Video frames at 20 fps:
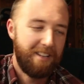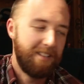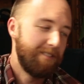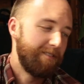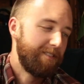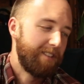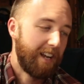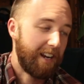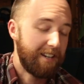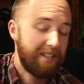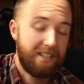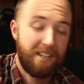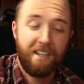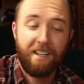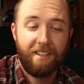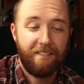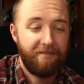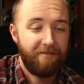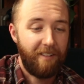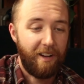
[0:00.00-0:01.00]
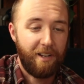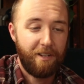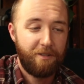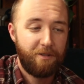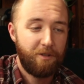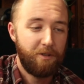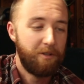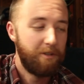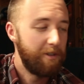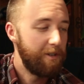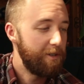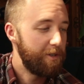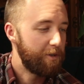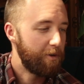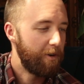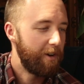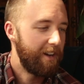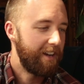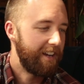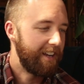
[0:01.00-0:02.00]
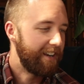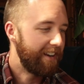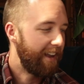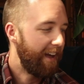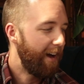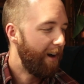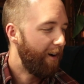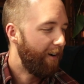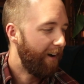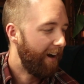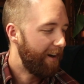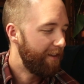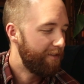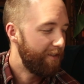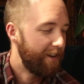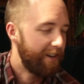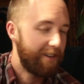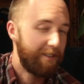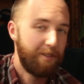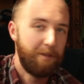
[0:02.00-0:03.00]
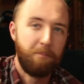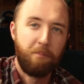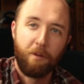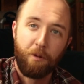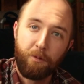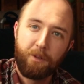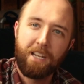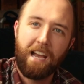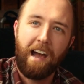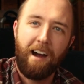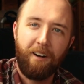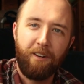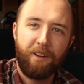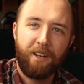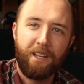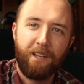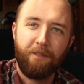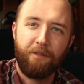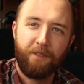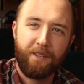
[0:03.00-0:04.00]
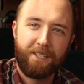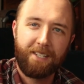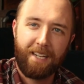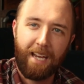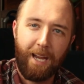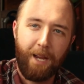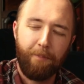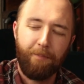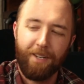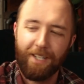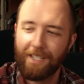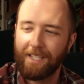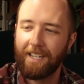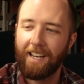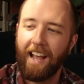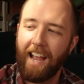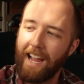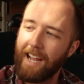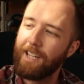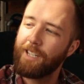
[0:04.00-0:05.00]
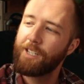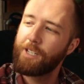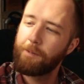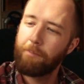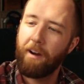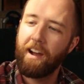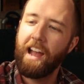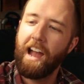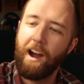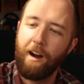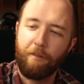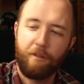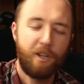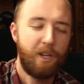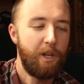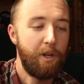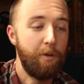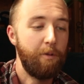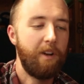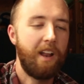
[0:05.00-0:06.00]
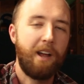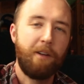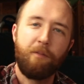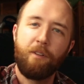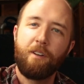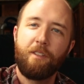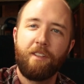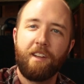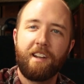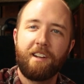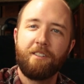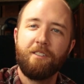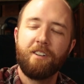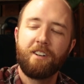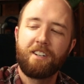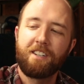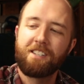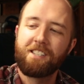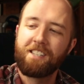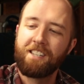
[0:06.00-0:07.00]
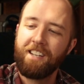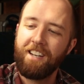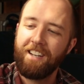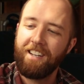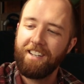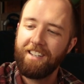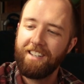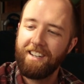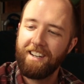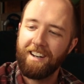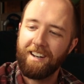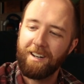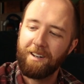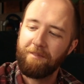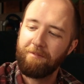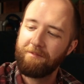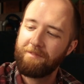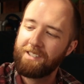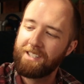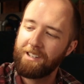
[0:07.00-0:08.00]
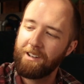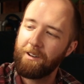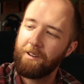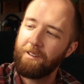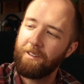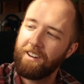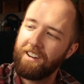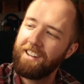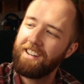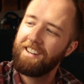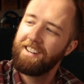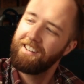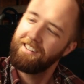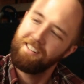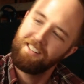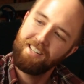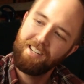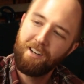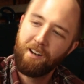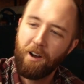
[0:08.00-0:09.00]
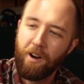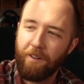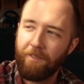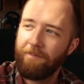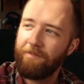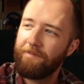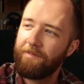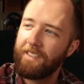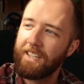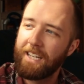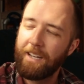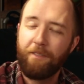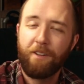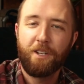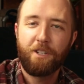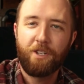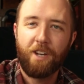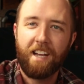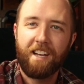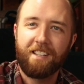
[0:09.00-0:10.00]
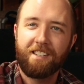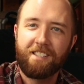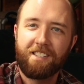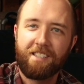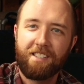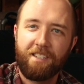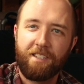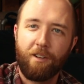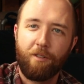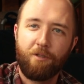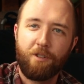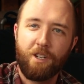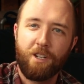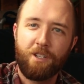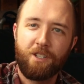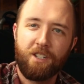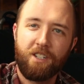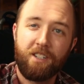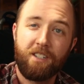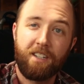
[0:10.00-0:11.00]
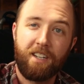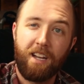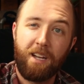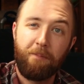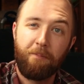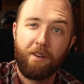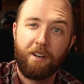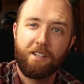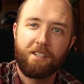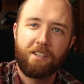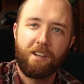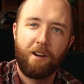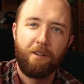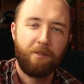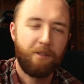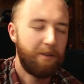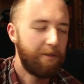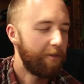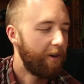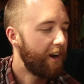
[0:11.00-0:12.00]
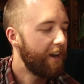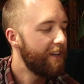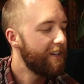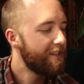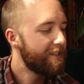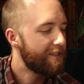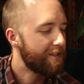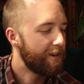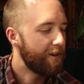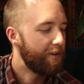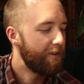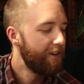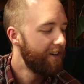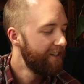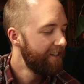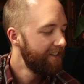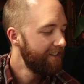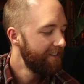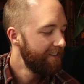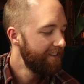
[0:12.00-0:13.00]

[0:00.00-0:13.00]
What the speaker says: I gotta say, I truly enjoy it, and now I think the brutality of this game is enhanced by how cute everything looks. So, give it a chance. Don't judge a game by its cover, right? So,